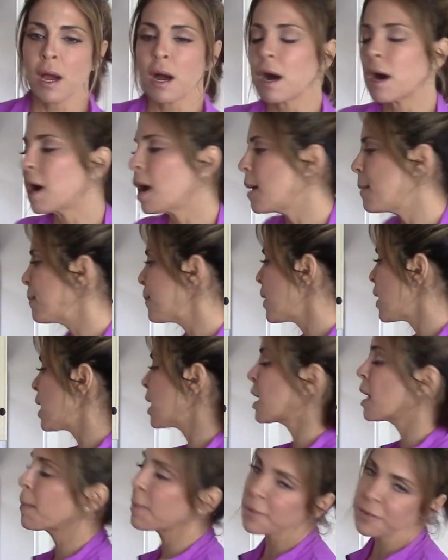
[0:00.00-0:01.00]

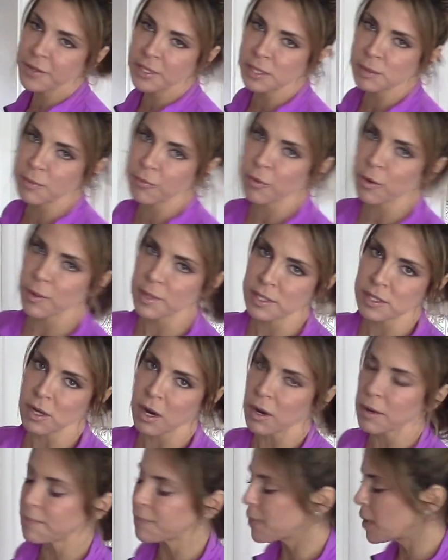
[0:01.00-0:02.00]
A couple things before we
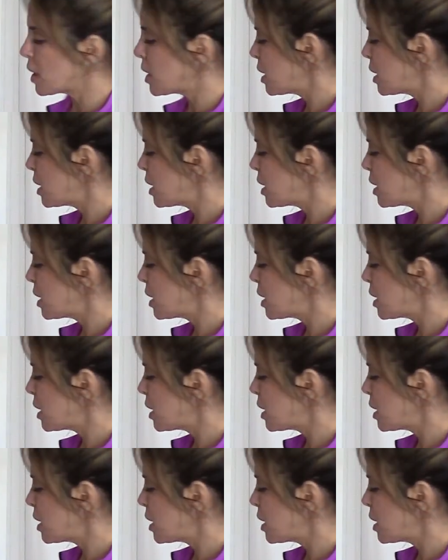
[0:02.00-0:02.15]
start.